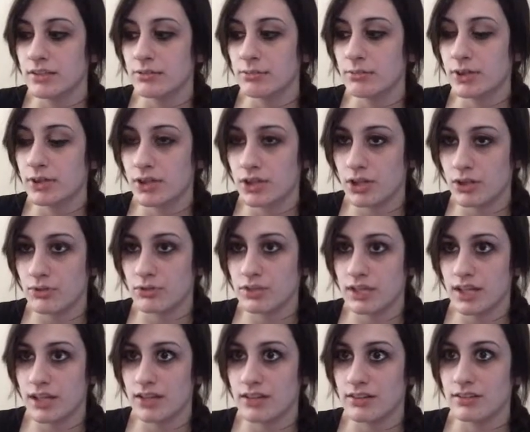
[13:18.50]
one of the
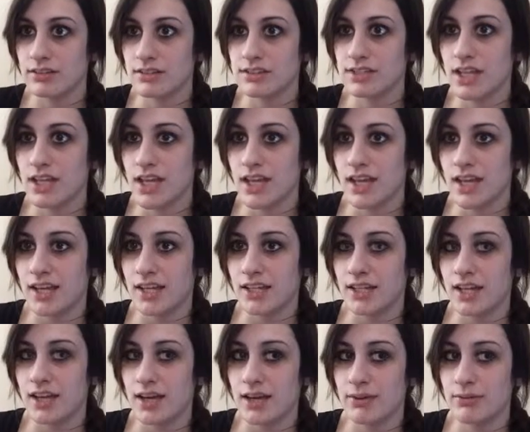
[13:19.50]
hotels,
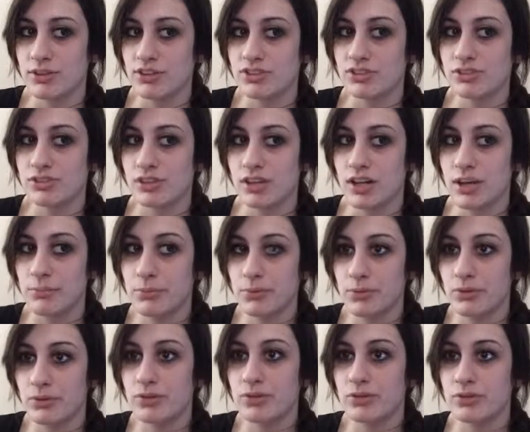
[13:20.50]
and I went to a
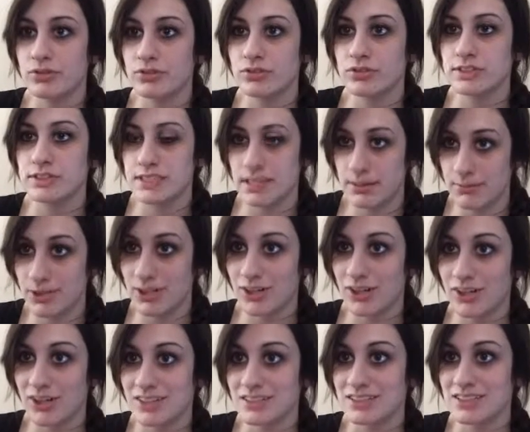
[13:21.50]
couple
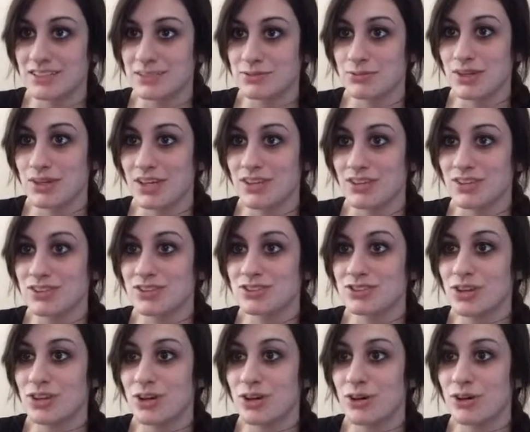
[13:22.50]
seminars as well.
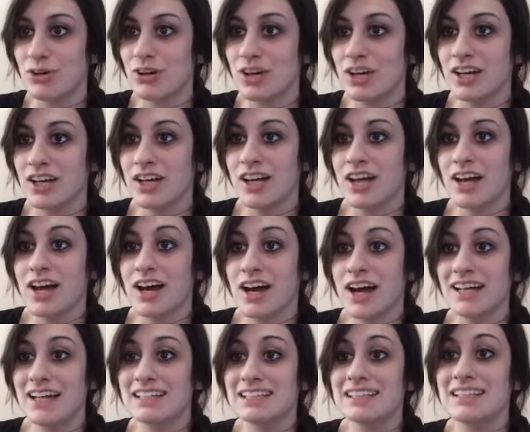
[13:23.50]
So
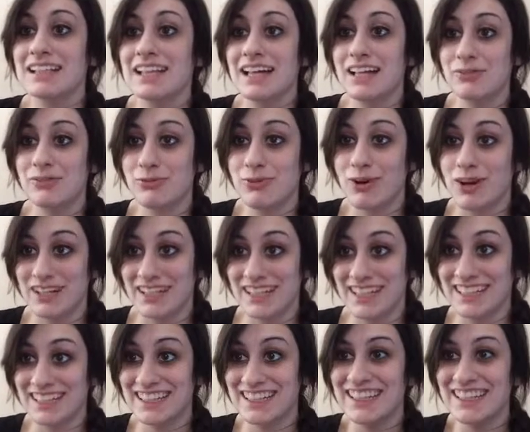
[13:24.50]
I did a lot of
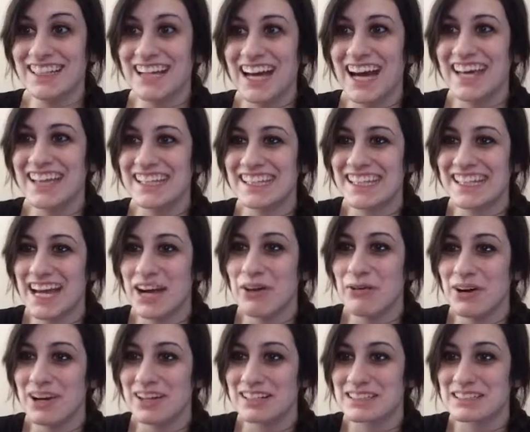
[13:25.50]
walking. I think I
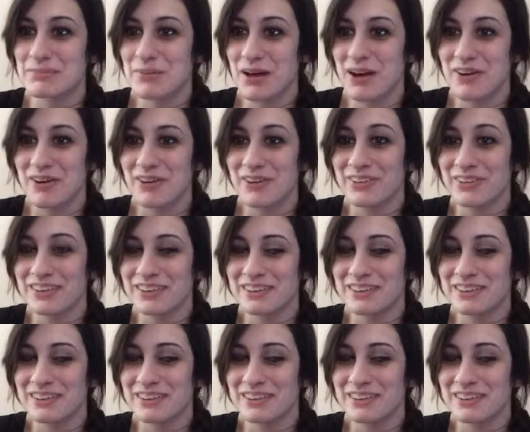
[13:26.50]
walked about,